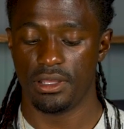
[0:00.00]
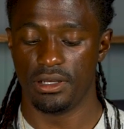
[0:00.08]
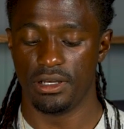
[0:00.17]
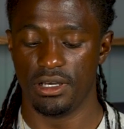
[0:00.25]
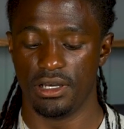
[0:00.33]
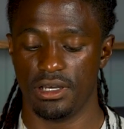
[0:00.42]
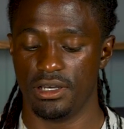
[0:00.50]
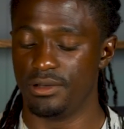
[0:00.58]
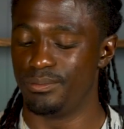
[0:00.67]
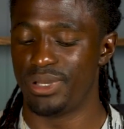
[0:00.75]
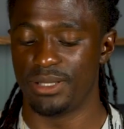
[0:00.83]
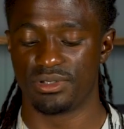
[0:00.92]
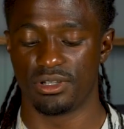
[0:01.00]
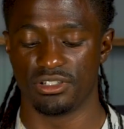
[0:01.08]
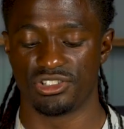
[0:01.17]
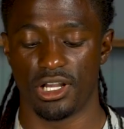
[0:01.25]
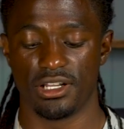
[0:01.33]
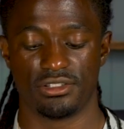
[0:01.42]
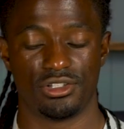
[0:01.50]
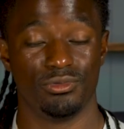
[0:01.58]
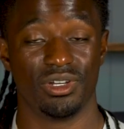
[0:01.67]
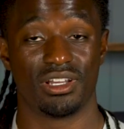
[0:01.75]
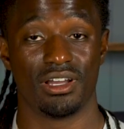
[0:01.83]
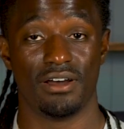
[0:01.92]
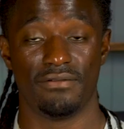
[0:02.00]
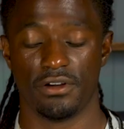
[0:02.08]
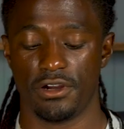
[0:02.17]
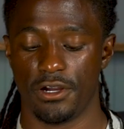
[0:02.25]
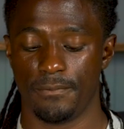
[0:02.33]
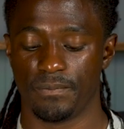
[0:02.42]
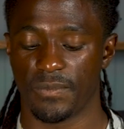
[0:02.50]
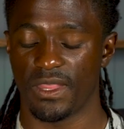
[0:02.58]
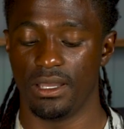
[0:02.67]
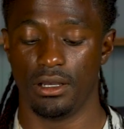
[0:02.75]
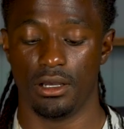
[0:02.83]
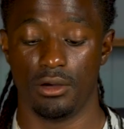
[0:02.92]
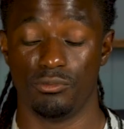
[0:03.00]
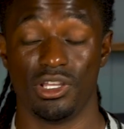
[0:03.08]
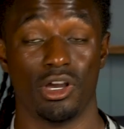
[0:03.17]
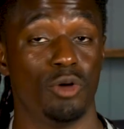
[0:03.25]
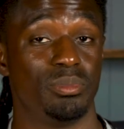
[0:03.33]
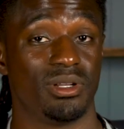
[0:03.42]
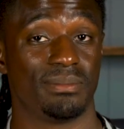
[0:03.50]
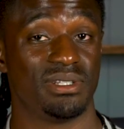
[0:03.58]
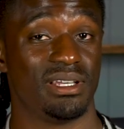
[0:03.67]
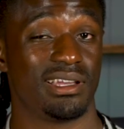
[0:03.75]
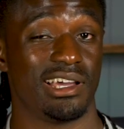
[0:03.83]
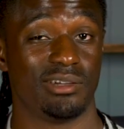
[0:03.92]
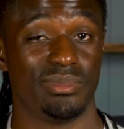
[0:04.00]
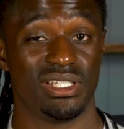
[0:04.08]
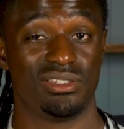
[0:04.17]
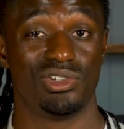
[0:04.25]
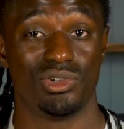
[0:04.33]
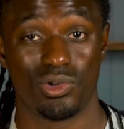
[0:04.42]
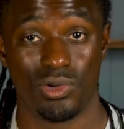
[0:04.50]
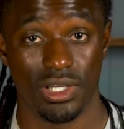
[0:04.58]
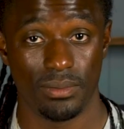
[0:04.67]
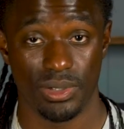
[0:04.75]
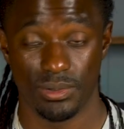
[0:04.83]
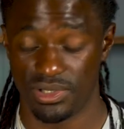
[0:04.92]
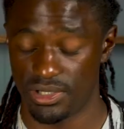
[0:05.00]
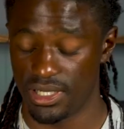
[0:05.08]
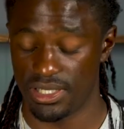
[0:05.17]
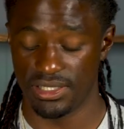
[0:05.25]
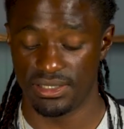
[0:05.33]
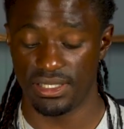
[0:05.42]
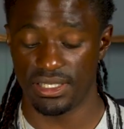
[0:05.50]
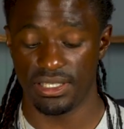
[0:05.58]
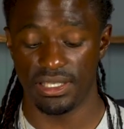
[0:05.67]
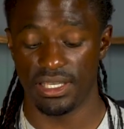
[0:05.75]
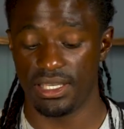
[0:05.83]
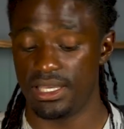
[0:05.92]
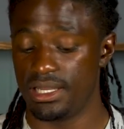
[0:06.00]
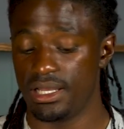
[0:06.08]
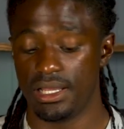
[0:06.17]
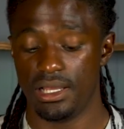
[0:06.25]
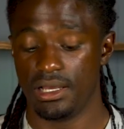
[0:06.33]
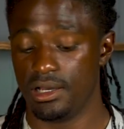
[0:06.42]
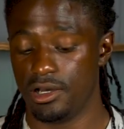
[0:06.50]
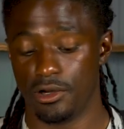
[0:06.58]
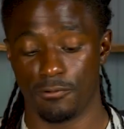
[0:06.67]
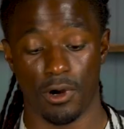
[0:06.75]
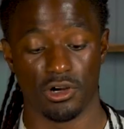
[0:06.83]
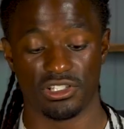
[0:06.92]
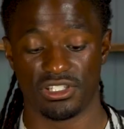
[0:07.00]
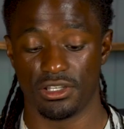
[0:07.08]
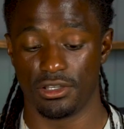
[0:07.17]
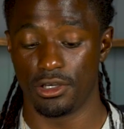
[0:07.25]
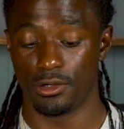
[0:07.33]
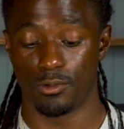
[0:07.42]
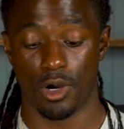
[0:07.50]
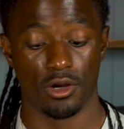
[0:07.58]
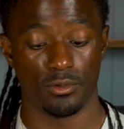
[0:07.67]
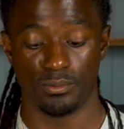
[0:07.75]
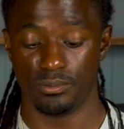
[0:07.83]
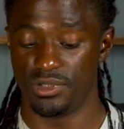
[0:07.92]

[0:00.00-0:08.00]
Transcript: Uh, PepsiCo started to recover. Um, we opened up the economy too quick. People started getting sick again. Uh, workers couldn't go to work.